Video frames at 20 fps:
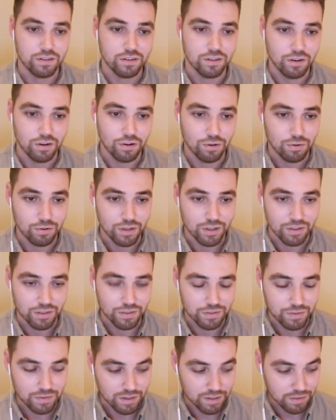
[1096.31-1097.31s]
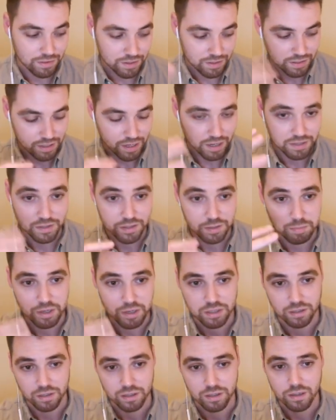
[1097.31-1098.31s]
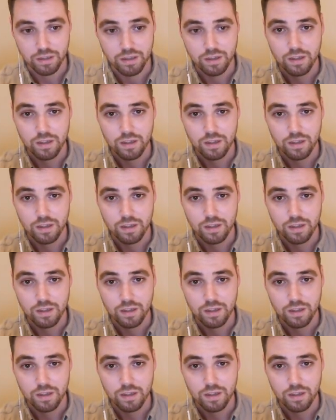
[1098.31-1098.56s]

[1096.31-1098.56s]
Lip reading: in this case especially,